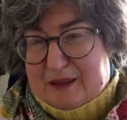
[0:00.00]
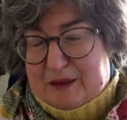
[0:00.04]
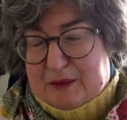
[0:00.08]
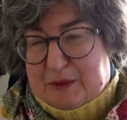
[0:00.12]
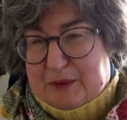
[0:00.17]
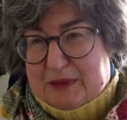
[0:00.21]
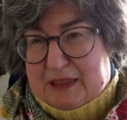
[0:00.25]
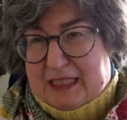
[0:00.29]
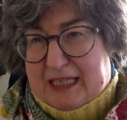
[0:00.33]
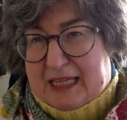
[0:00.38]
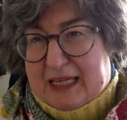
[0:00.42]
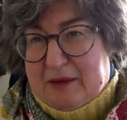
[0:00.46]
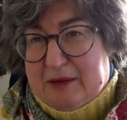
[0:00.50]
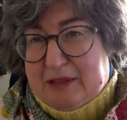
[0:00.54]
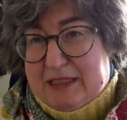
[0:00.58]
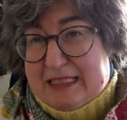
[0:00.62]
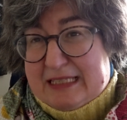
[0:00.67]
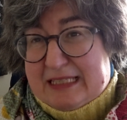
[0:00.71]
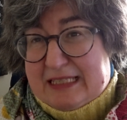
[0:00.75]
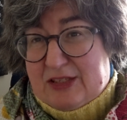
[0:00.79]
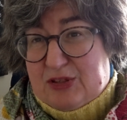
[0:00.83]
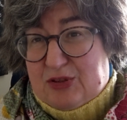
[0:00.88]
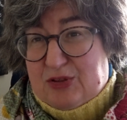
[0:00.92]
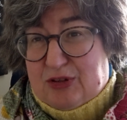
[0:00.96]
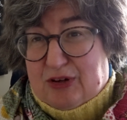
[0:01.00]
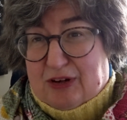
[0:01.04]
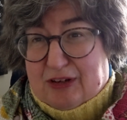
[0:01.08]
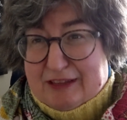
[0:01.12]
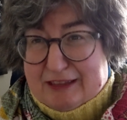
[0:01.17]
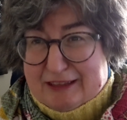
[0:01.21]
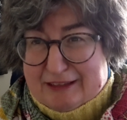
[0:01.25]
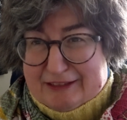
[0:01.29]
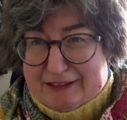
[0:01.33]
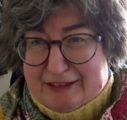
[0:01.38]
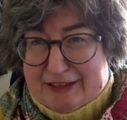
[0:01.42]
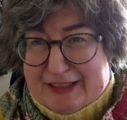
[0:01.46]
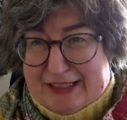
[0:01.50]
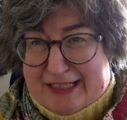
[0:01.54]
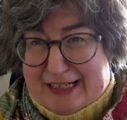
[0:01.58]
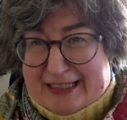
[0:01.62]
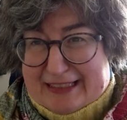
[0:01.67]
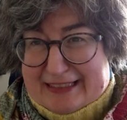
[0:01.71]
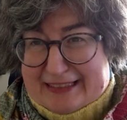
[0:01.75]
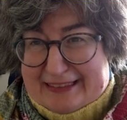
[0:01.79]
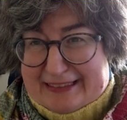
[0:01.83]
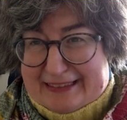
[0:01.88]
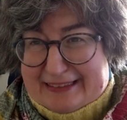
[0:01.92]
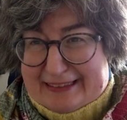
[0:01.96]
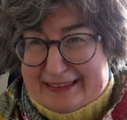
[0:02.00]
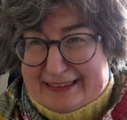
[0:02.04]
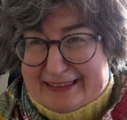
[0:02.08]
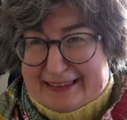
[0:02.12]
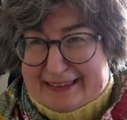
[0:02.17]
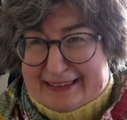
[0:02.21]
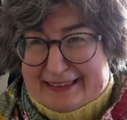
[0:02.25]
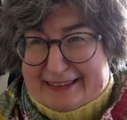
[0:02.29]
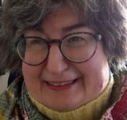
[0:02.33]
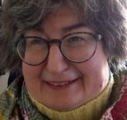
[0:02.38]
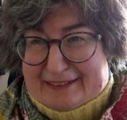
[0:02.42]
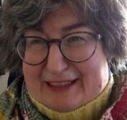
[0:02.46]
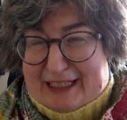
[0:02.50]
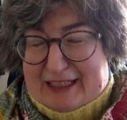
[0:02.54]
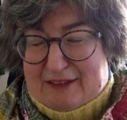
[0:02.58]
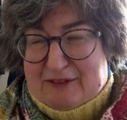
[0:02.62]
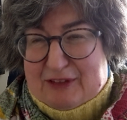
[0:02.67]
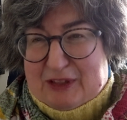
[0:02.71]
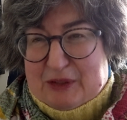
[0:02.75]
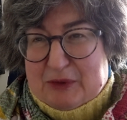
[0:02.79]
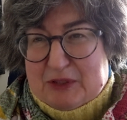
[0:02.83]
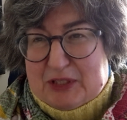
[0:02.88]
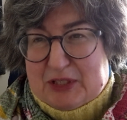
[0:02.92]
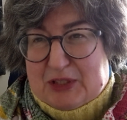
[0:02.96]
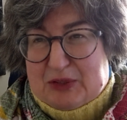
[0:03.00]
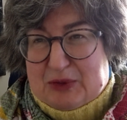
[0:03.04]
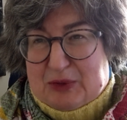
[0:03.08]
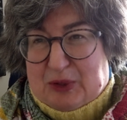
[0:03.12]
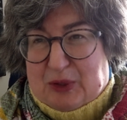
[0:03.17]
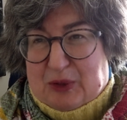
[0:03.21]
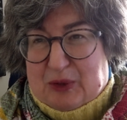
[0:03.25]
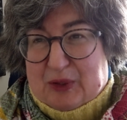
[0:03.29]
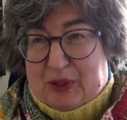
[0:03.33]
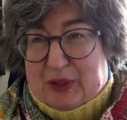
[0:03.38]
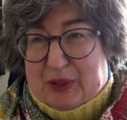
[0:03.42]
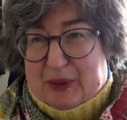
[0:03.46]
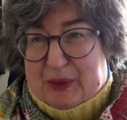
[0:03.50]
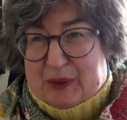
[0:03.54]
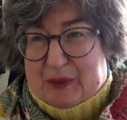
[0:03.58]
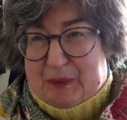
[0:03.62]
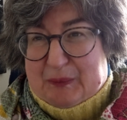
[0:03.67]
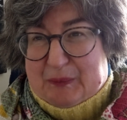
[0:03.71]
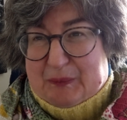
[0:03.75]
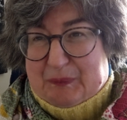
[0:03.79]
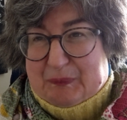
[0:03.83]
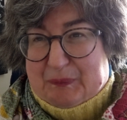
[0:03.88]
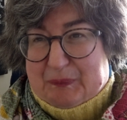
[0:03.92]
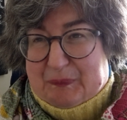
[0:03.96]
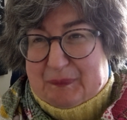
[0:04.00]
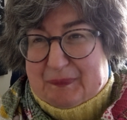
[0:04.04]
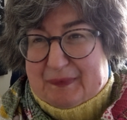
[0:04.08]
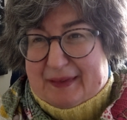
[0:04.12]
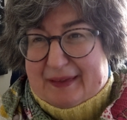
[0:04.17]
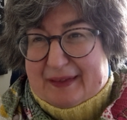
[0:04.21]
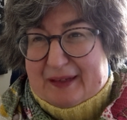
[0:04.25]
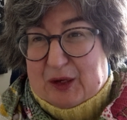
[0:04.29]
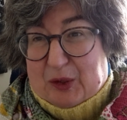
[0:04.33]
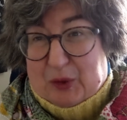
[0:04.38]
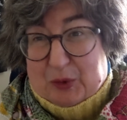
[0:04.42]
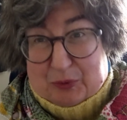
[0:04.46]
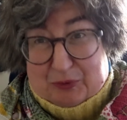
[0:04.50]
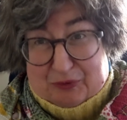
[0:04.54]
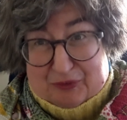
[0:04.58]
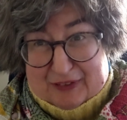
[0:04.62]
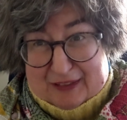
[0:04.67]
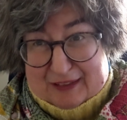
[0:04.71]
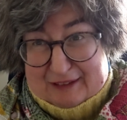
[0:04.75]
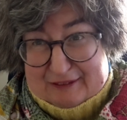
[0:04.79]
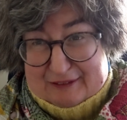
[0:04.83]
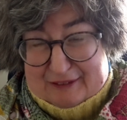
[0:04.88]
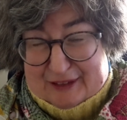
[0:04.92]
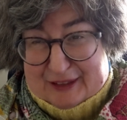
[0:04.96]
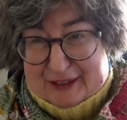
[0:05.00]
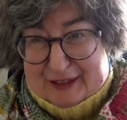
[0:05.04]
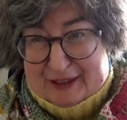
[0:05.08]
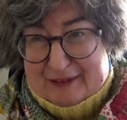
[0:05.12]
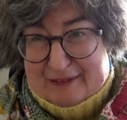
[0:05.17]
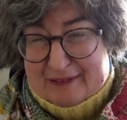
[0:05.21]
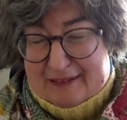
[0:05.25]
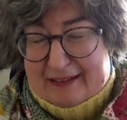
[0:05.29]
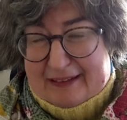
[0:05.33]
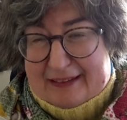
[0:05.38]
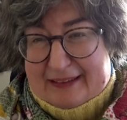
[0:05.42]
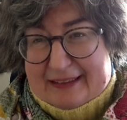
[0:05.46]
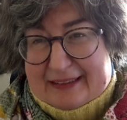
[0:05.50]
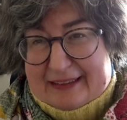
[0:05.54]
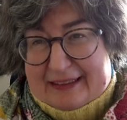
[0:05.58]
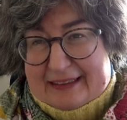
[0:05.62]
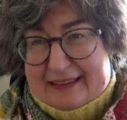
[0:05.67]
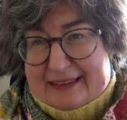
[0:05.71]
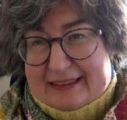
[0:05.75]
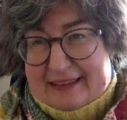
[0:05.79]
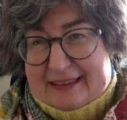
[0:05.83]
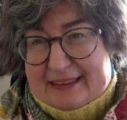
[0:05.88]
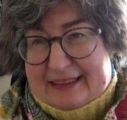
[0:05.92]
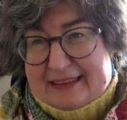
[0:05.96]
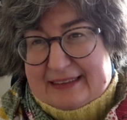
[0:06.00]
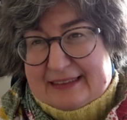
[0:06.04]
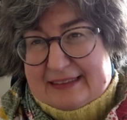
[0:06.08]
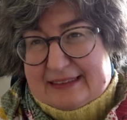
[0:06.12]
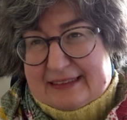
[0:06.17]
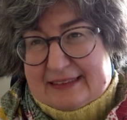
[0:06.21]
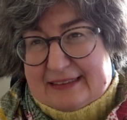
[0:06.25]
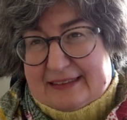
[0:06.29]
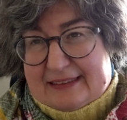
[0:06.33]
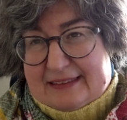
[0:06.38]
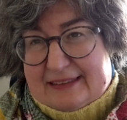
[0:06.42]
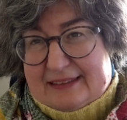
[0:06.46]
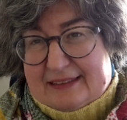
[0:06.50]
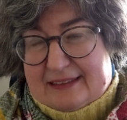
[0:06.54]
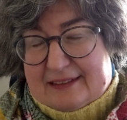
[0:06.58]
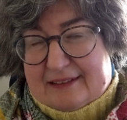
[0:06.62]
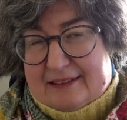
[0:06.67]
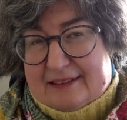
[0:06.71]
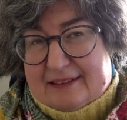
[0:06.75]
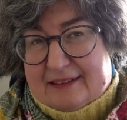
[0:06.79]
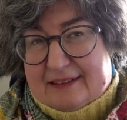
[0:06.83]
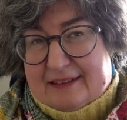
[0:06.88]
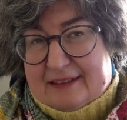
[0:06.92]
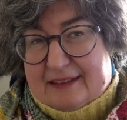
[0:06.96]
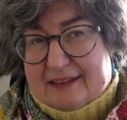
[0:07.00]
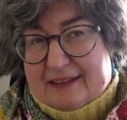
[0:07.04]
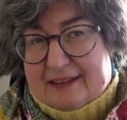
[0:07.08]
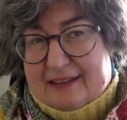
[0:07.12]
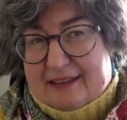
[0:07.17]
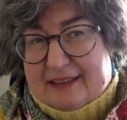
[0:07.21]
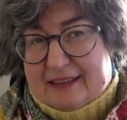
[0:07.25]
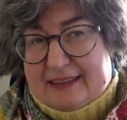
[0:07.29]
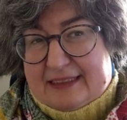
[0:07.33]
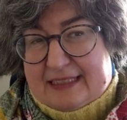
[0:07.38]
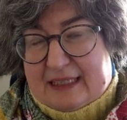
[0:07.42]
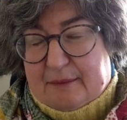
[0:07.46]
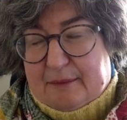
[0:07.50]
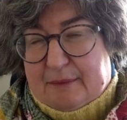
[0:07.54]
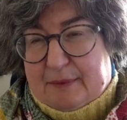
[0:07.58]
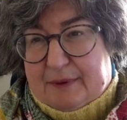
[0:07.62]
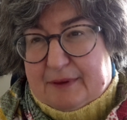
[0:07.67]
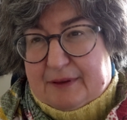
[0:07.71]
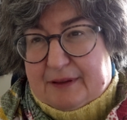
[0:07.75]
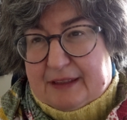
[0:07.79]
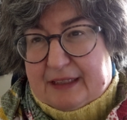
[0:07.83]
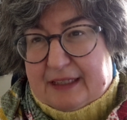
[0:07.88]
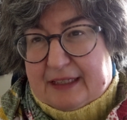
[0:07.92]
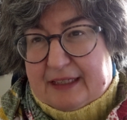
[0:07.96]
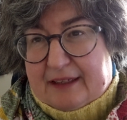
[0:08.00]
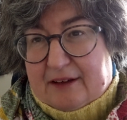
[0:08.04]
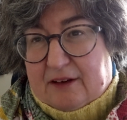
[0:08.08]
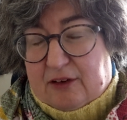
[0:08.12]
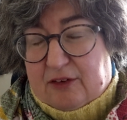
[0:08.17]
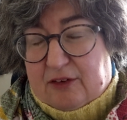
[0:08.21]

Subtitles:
Well, the language isn't too hard to understand, even though it's so long ago, hopefully for you. It's contemporary